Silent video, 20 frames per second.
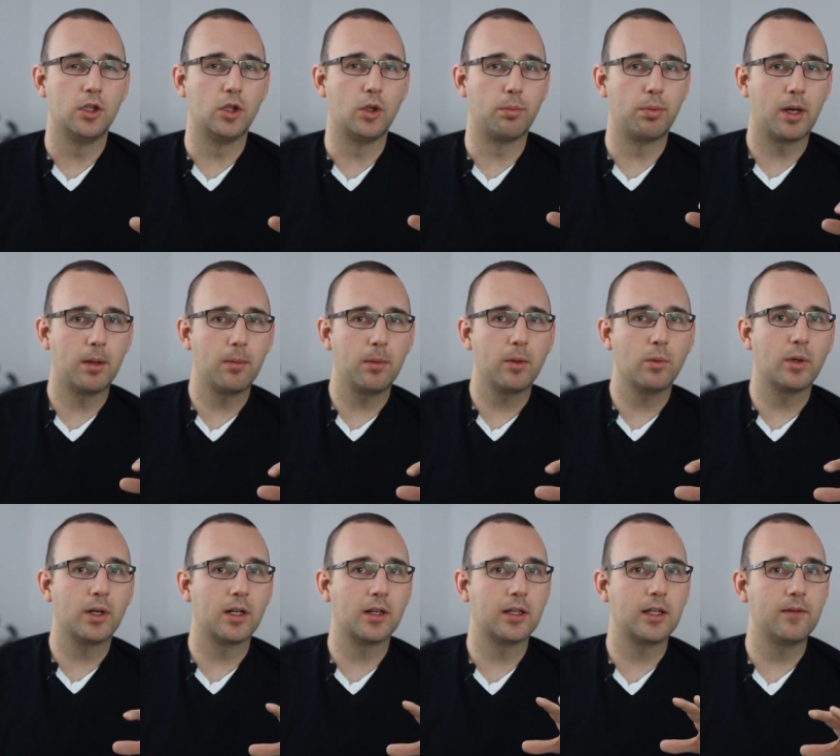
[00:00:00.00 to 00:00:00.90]
You probably
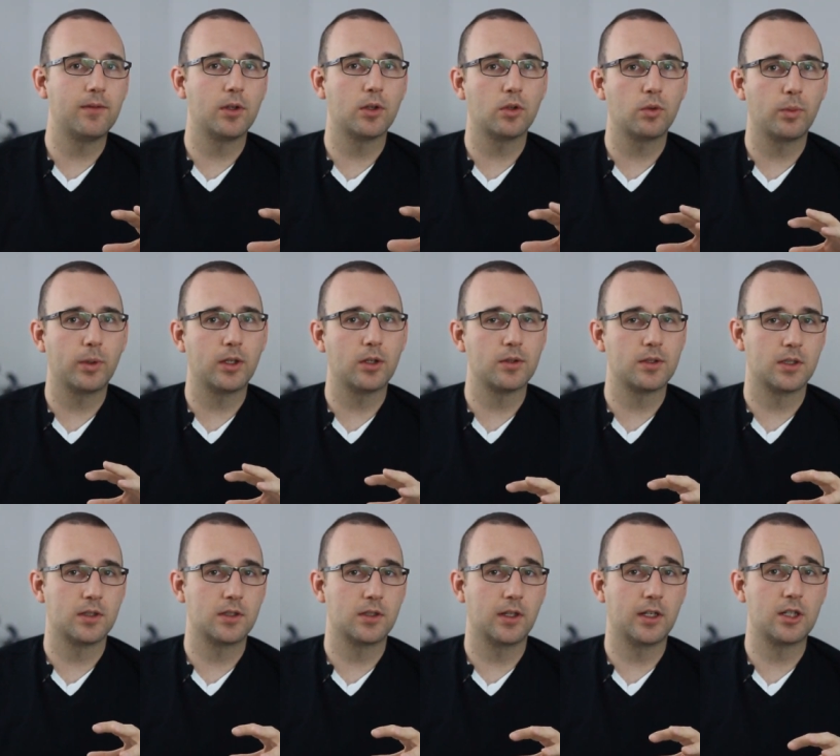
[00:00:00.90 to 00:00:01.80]
want to leave the old Windows
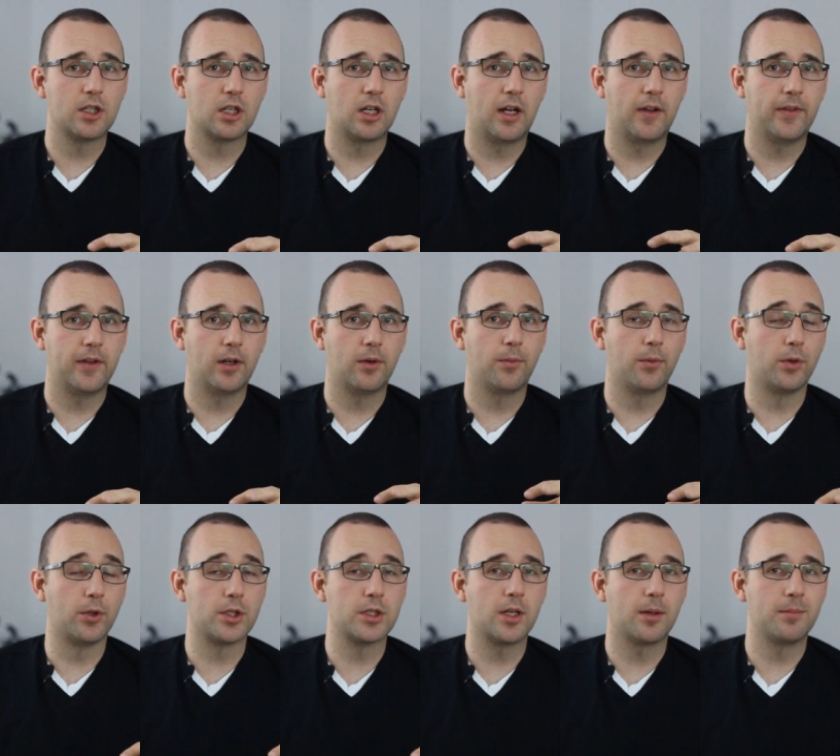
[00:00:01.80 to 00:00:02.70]
installation on there
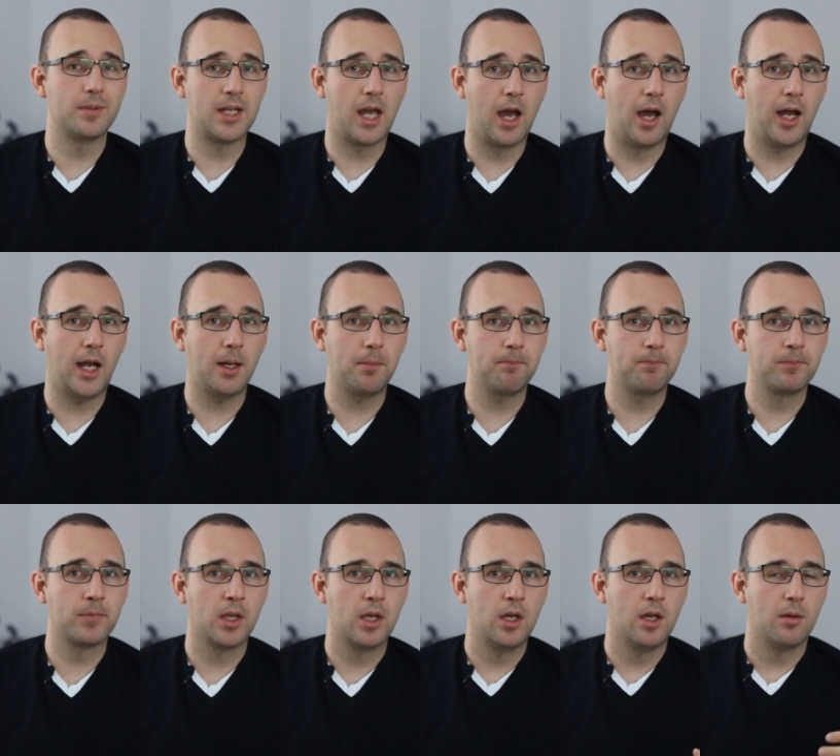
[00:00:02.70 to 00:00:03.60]
for some time
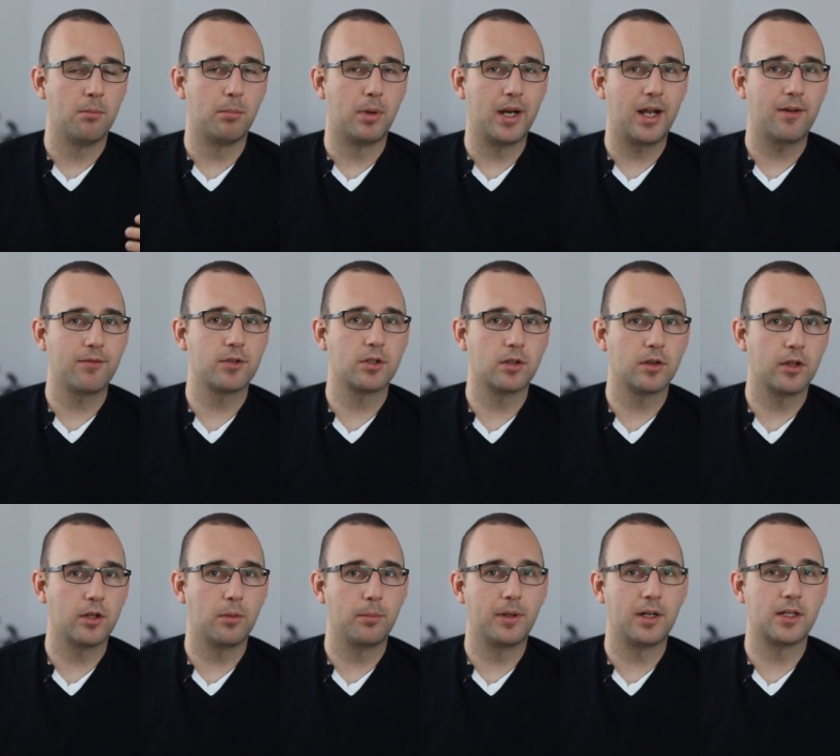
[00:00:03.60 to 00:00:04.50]
but after a
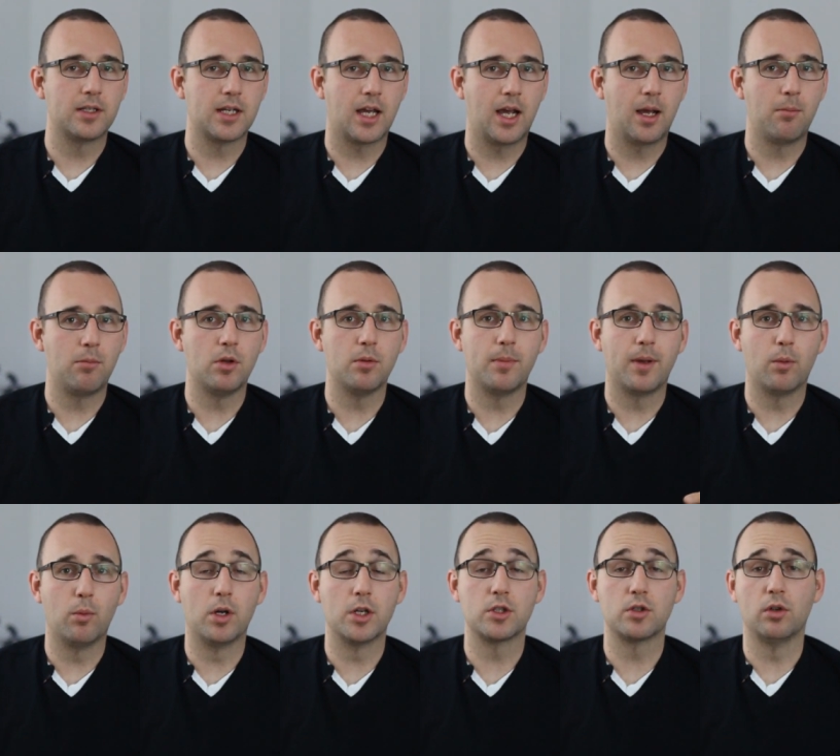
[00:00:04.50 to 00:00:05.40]
little bit of time, you
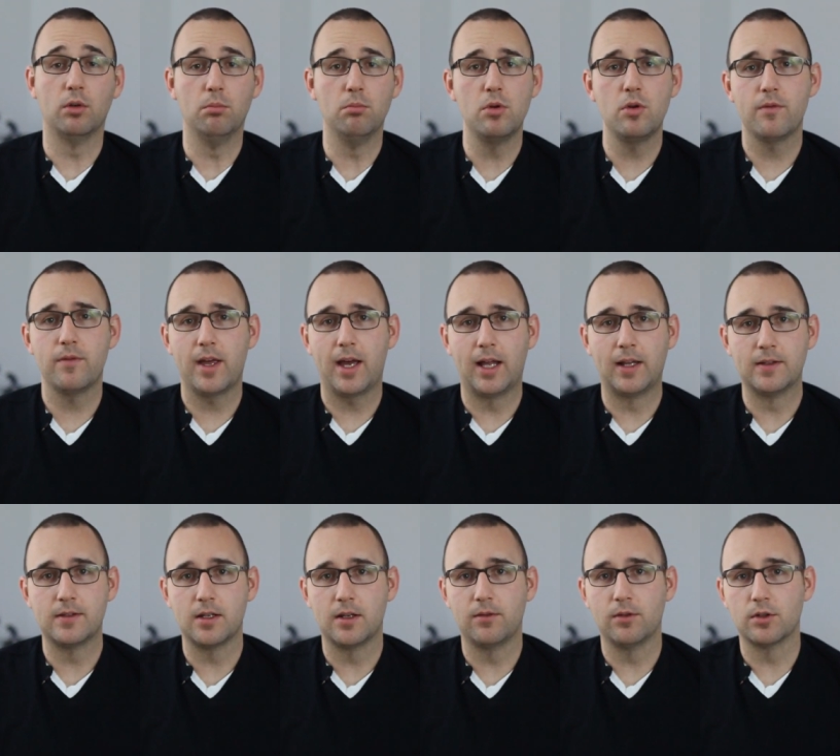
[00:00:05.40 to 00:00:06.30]
may want to remove that
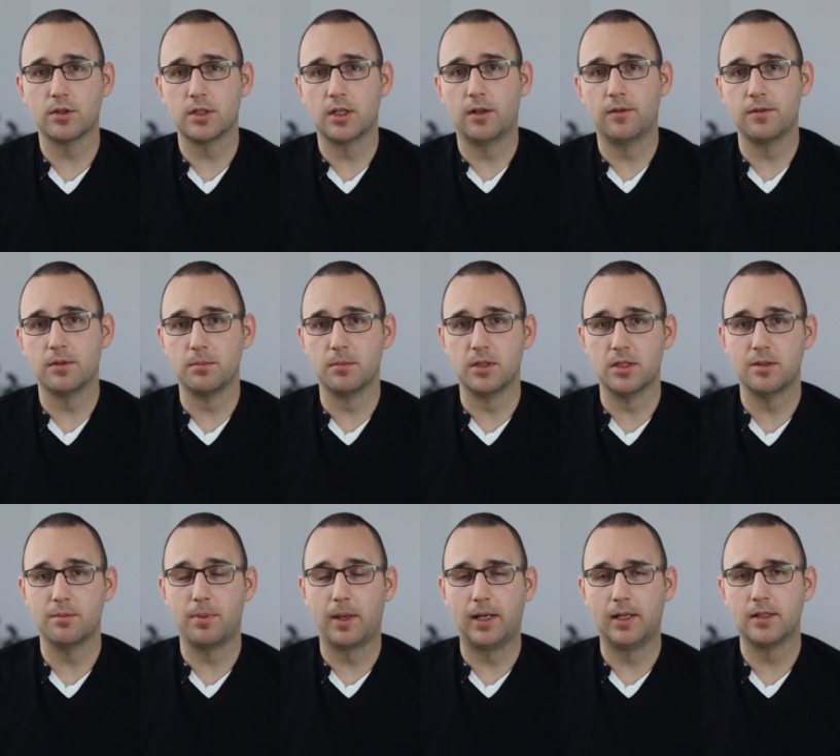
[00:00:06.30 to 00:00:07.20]
and save yourself some
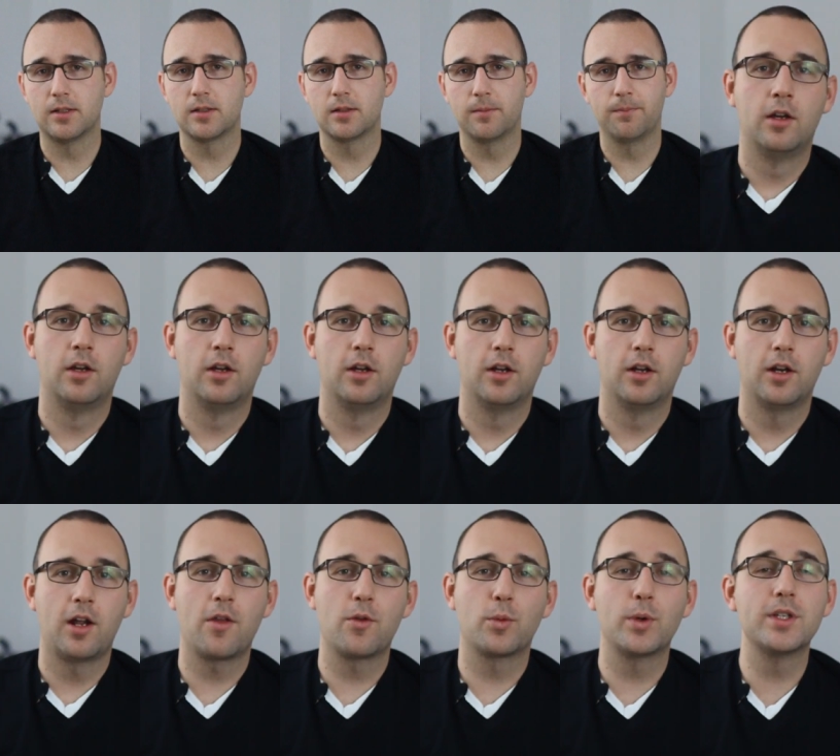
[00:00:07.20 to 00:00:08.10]
space.
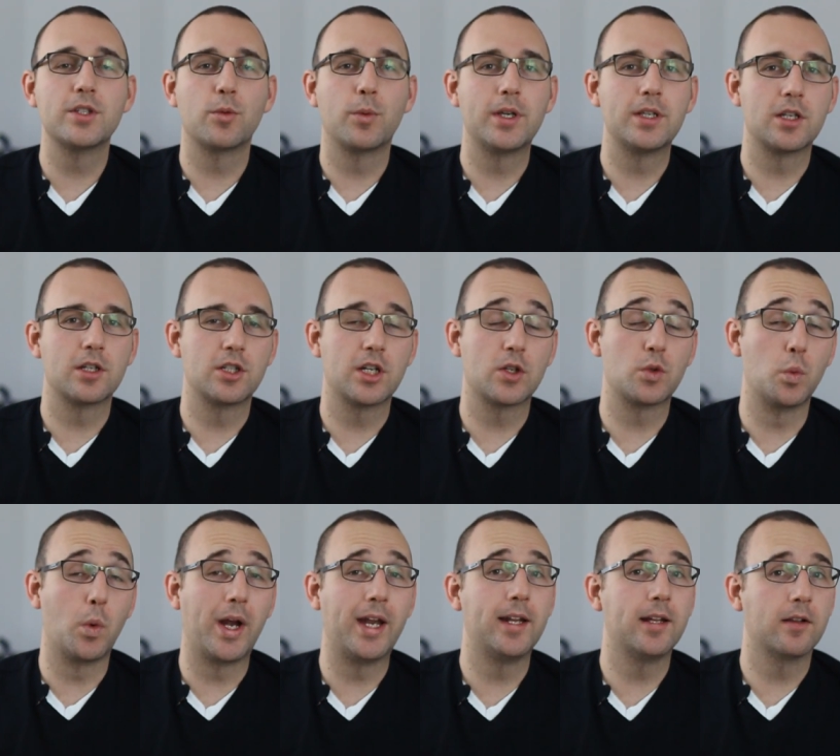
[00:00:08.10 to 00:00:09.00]
Now, the reason we
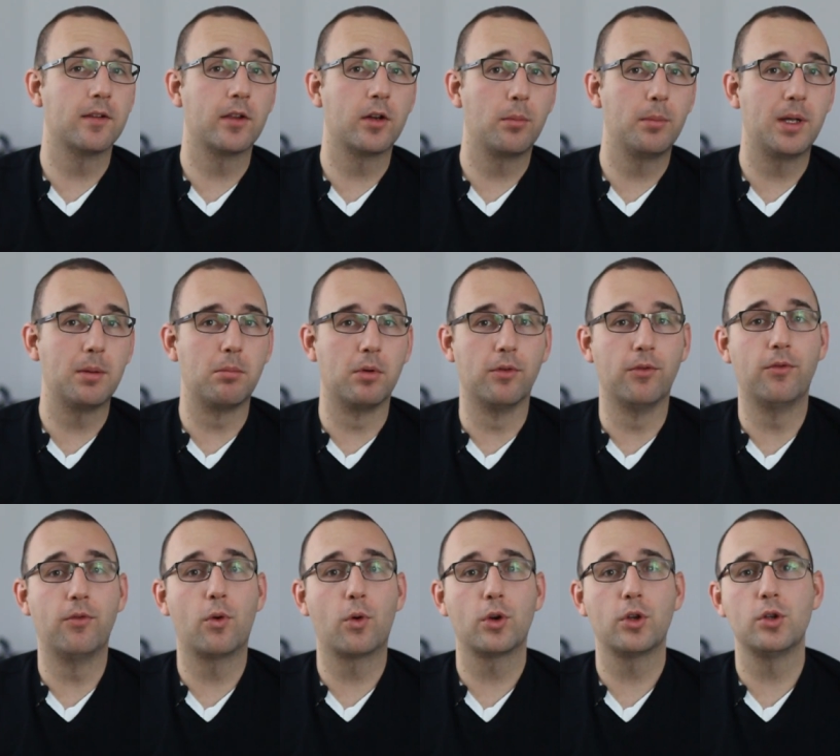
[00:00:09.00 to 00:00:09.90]
suggest waiting a little bit
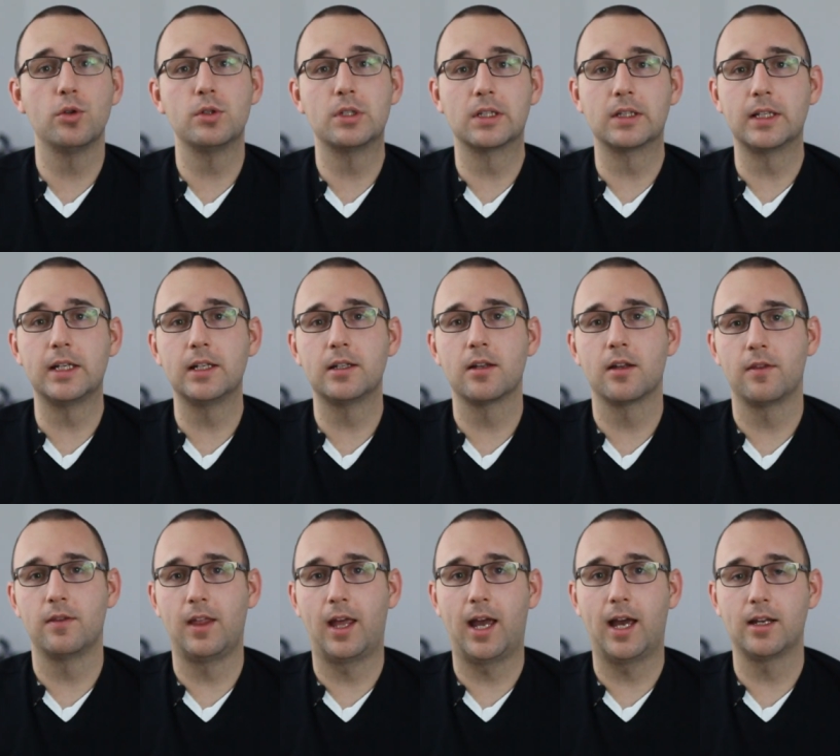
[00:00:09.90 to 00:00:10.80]
before you delete
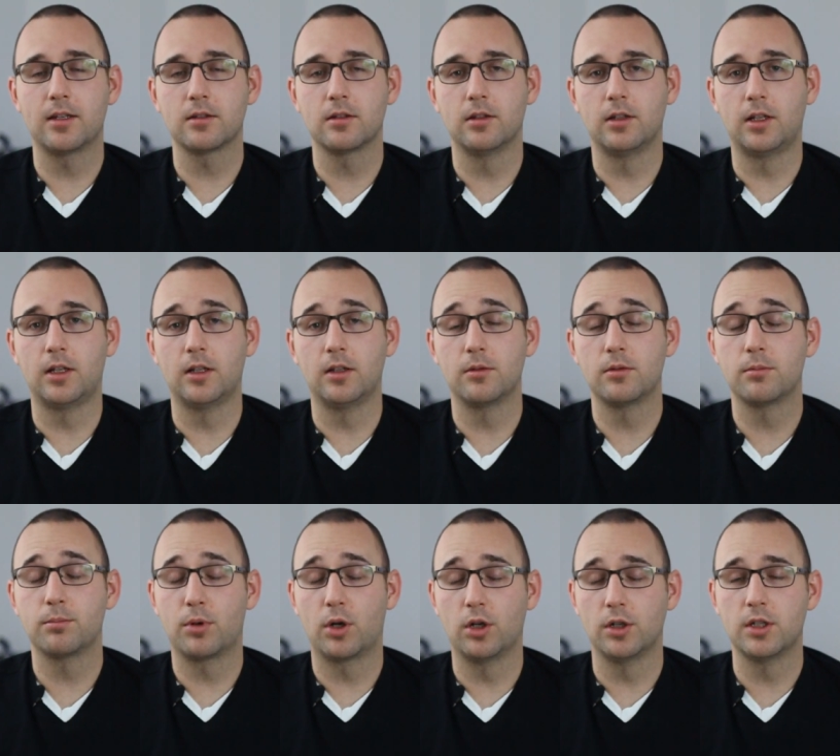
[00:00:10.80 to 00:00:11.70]
that uh,
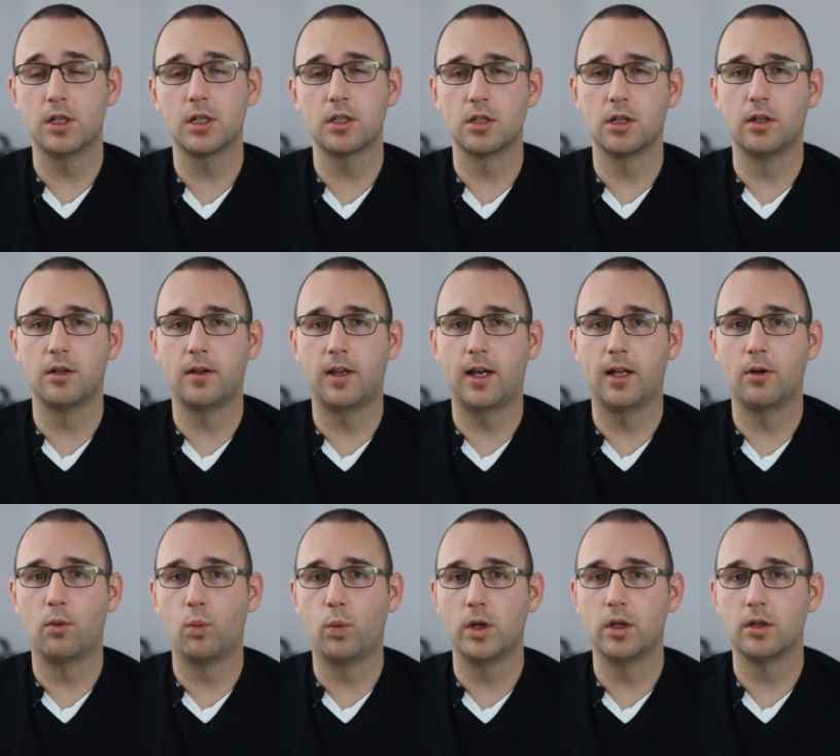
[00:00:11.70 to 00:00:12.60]
partition,
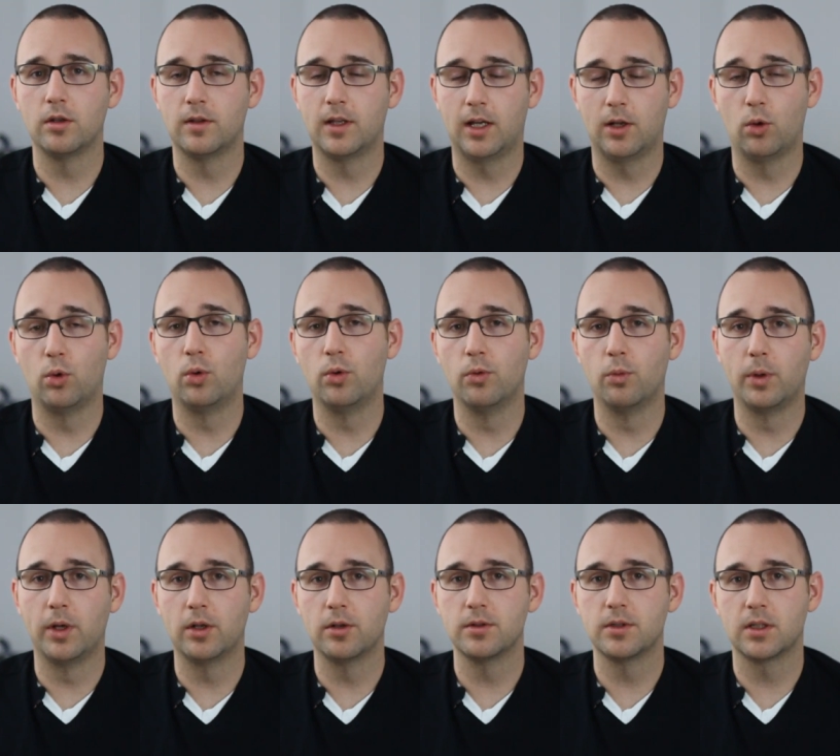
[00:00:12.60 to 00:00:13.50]
that win that old
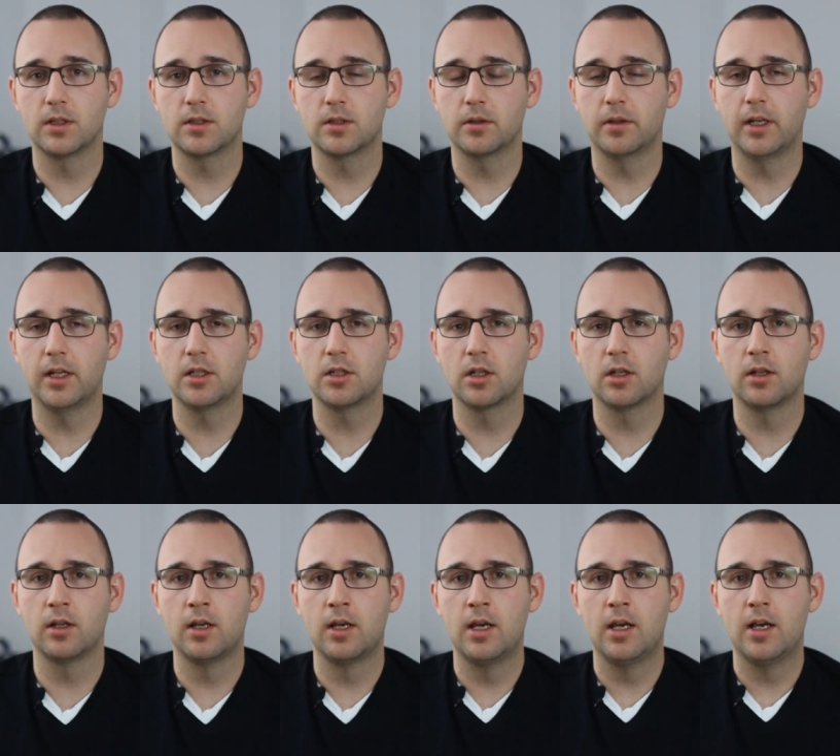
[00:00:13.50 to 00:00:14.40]
Windows installation,